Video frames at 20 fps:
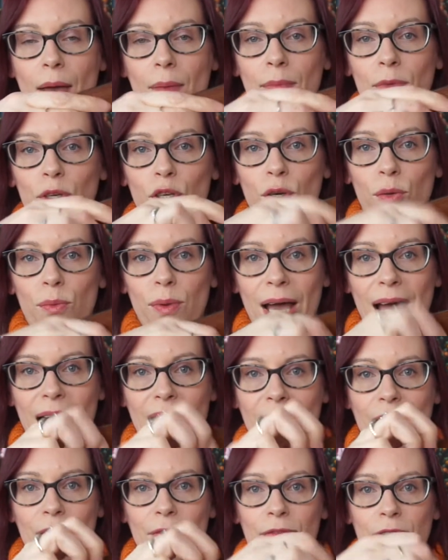You
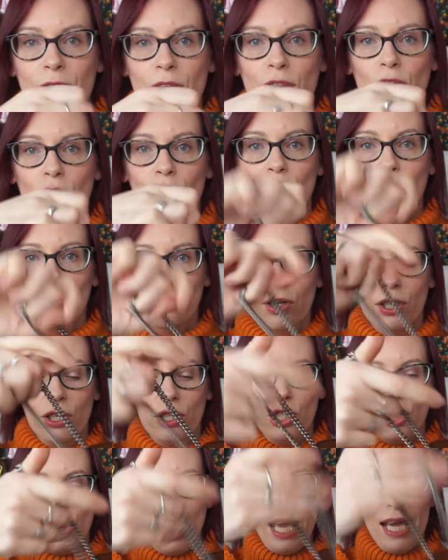have the long
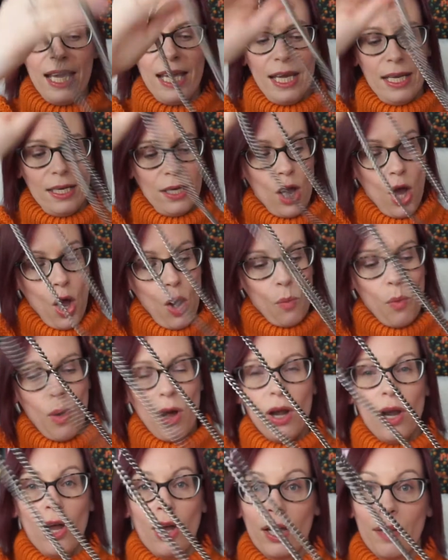chain.
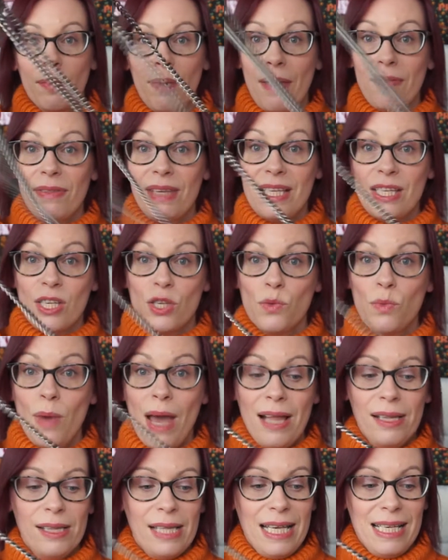What I like about this as
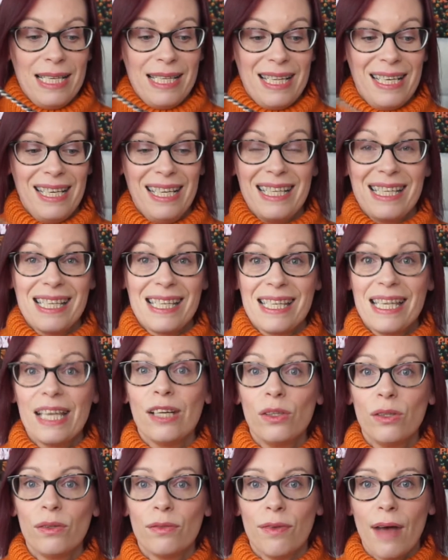well is that it's
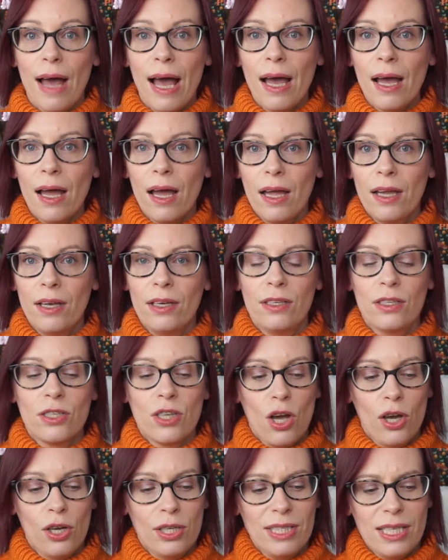silver, and
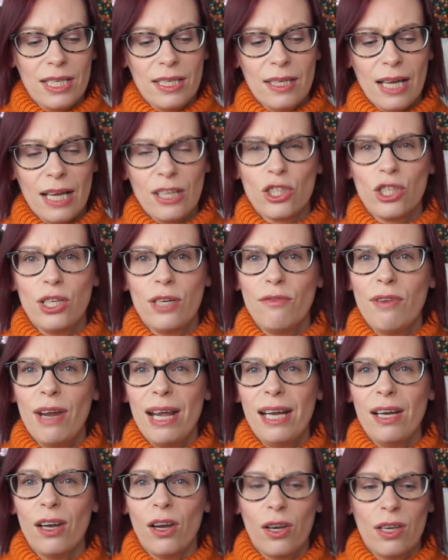I didn't actually
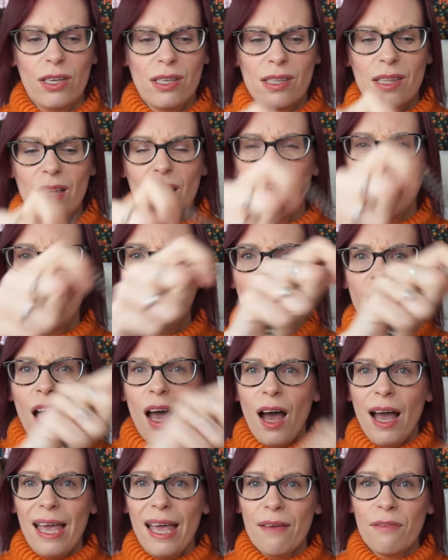realise that
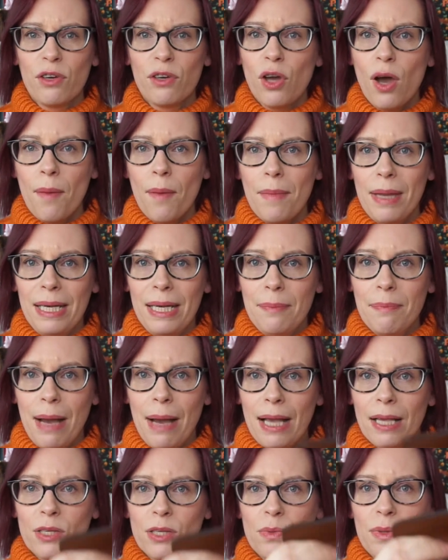I haven't got many
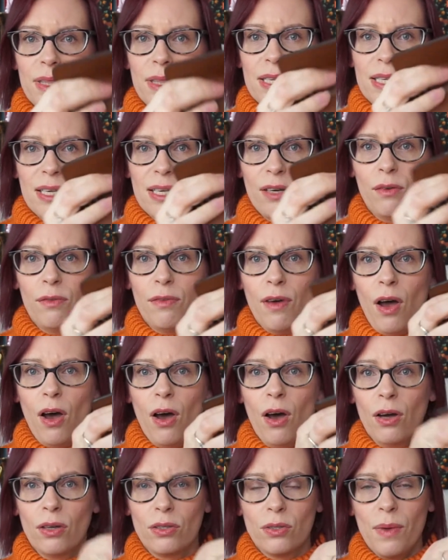bags with silver
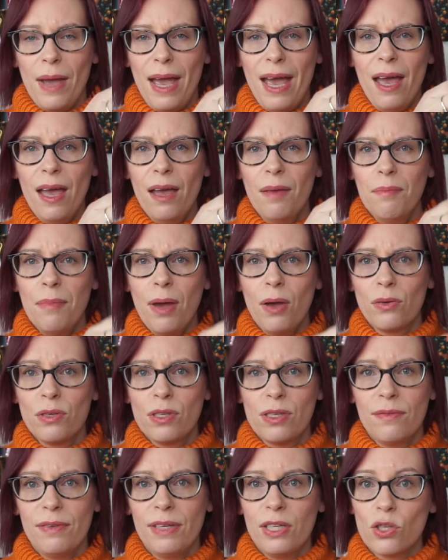hardware.
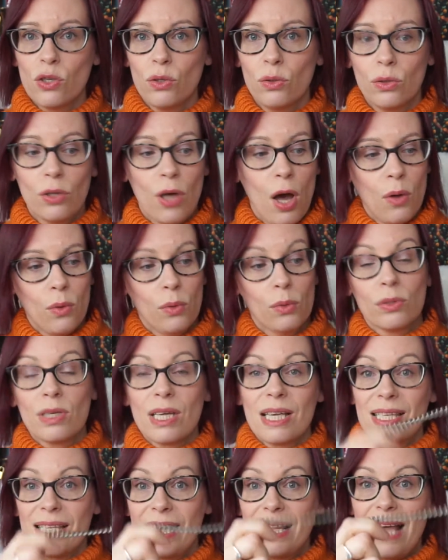Most of it's all gold,
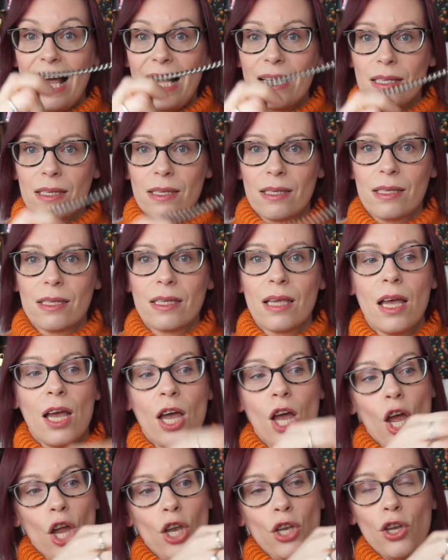so that's
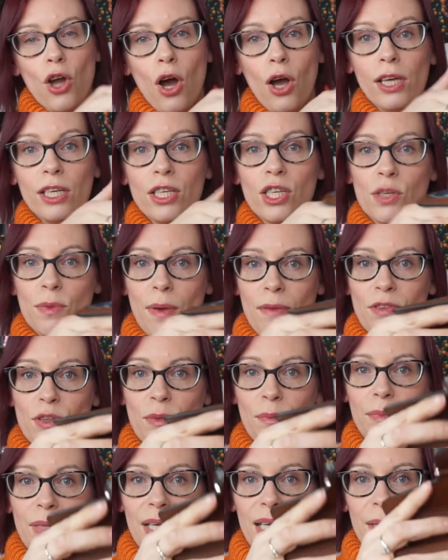nice to have
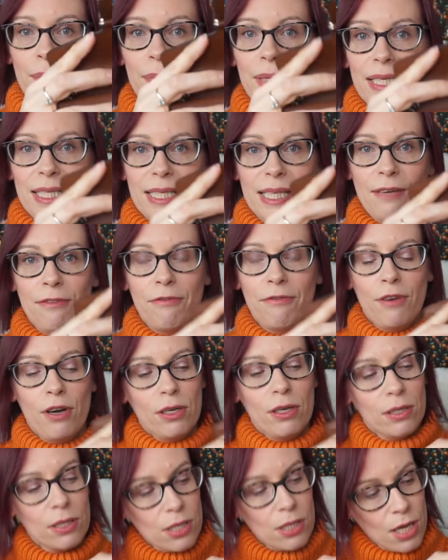something a bit
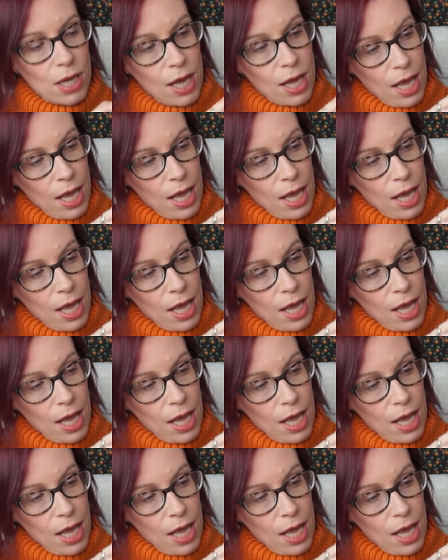different.